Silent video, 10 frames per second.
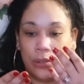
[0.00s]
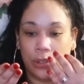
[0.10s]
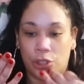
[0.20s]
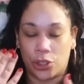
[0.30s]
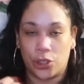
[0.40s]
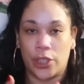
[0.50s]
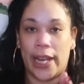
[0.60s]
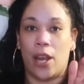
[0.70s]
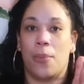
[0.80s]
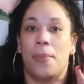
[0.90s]

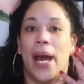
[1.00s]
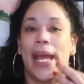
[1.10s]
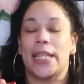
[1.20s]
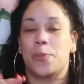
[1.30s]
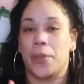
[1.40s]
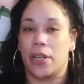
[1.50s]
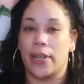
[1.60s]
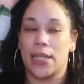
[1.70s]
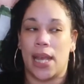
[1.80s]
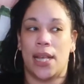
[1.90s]
share my
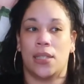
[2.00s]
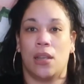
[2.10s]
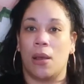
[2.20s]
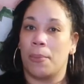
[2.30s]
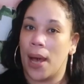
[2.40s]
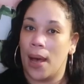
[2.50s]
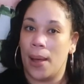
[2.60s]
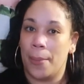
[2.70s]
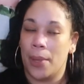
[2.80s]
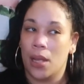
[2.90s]
experience as a young
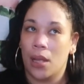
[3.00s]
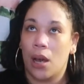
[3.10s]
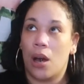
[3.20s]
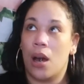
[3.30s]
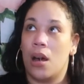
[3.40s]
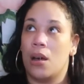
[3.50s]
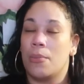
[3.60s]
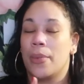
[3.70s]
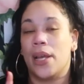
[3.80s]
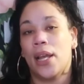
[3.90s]
mom
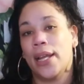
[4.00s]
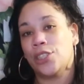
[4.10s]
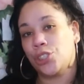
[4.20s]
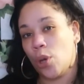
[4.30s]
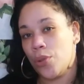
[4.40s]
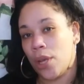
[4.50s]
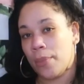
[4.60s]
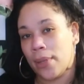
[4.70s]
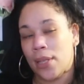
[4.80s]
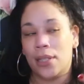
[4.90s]
um, and show
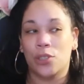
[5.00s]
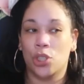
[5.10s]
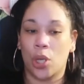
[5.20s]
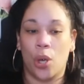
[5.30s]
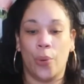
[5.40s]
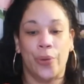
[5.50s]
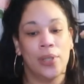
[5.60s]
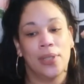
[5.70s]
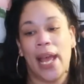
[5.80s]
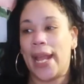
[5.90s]
them, you know,
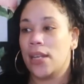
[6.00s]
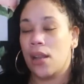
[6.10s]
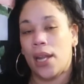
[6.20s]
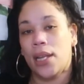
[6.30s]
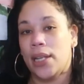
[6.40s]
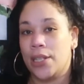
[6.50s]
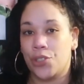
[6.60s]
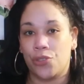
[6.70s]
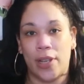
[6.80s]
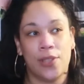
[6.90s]
ain't nothing in these
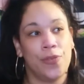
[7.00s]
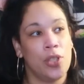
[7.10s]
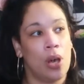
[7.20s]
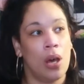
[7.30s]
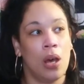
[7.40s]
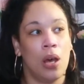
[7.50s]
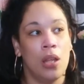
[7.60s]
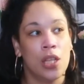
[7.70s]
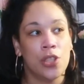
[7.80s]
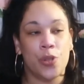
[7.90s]
streets for y'all
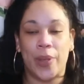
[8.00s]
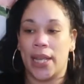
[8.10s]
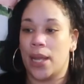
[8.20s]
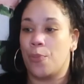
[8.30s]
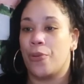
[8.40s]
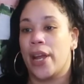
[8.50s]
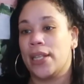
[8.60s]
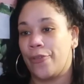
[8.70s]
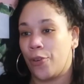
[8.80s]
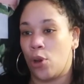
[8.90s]
to be getting
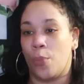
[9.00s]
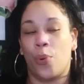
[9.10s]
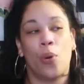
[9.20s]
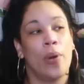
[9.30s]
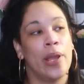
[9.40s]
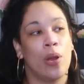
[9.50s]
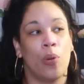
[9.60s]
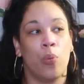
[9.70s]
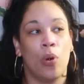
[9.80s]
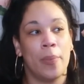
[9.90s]
pregnant for a boy or
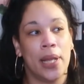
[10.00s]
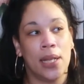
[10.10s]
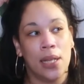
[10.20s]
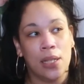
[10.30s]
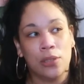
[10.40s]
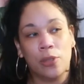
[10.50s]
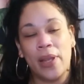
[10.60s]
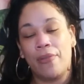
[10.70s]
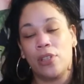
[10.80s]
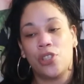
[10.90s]
a woman, to be
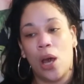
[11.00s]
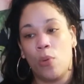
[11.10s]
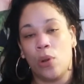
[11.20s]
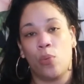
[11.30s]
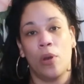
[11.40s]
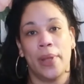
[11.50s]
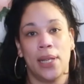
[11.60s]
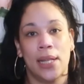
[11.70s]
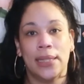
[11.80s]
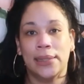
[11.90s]
having a child with a
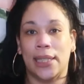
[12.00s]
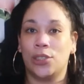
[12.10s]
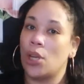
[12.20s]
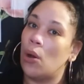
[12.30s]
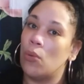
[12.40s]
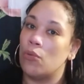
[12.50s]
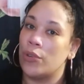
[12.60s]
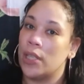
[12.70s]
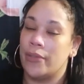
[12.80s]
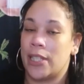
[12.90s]
woman that don't
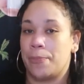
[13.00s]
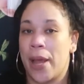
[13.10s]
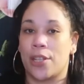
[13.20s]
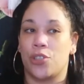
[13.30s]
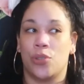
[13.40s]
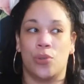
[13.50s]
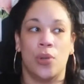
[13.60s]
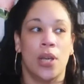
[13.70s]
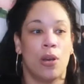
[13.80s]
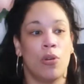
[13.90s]
really respect you
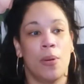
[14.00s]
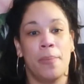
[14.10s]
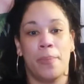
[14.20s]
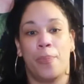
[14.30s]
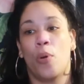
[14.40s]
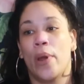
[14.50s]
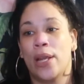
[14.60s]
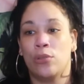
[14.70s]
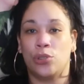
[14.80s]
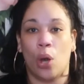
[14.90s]
or a boy
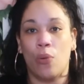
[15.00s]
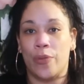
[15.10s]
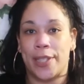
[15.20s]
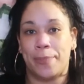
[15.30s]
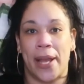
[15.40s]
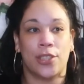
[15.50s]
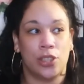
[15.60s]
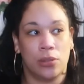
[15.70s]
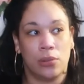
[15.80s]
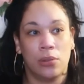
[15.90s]
who don't respect
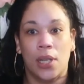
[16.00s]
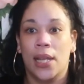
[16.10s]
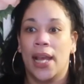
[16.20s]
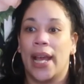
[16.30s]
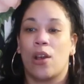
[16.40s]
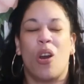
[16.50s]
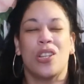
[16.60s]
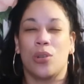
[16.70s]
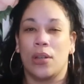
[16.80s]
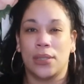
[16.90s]
you and
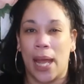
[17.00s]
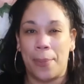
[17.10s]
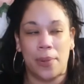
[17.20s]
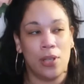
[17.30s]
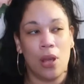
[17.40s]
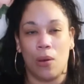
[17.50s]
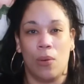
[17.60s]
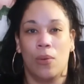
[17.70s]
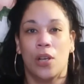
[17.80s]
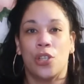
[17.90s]
cause you all type of no.
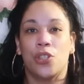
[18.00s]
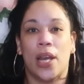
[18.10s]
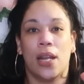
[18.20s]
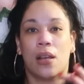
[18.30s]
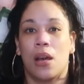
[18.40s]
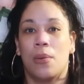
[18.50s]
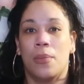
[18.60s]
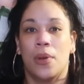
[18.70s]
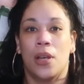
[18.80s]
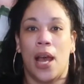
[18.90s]
You gotta
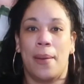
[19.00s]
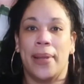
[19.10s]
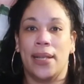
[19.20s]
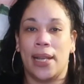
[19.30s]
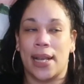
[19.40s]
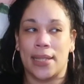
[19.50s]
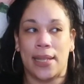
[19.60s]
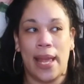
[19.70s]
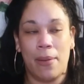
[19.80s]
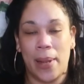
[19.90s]
come, I mean, like I
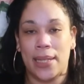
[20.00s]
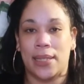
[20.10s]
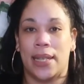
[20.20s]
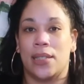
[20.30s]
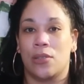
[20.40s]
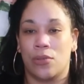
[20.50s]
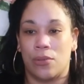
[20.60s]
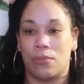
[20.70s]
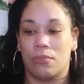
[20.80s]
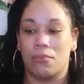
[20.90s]
said, everybody says
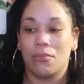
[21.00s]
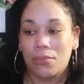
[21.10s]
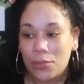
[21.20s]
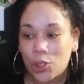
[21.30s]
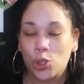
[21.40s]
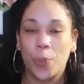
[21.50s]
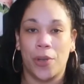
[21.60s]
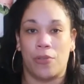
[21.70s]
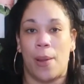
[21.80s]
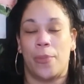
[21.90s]

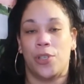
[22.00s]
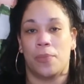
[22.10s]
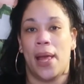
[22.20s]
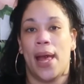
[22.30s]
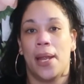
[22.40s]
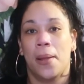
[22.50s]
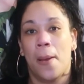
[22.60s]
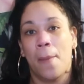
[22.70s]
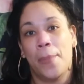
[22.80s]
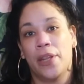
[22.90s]
stupid crap when you're mad,
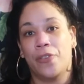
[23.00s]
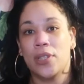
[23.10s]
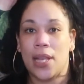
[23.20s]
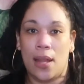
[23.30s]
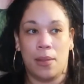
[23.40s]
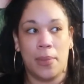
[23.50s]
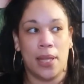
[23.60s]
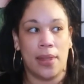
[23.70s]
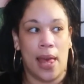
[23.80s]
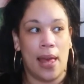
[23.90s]
but if you're telling
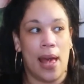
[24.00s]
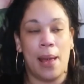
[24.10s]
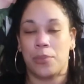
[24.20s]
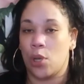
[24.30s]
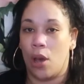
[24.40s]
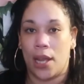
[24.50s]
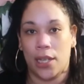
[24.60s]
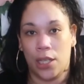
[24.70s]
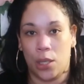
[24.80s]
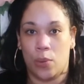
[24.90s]
me that I'm
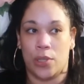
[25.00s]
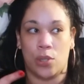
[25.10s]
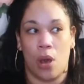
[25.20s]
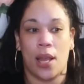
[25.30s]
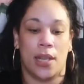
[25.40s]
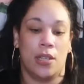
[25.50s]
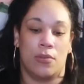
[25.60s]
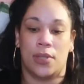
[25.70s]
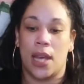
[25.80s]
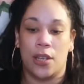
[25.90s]
talking to you and talking to you
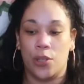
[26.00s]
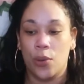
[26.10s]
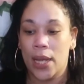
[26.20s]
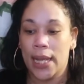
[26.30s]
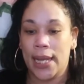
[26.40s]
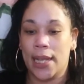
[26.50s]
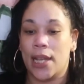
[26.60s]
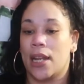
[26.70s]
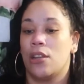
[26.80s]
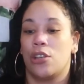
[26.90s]
and telling you, you
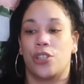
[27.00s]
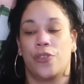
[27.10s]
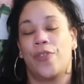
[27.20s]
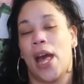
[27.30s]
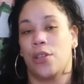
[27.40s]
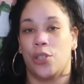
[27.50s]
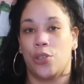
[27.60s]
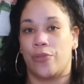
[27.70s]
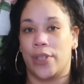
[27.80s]
gotta learn to value your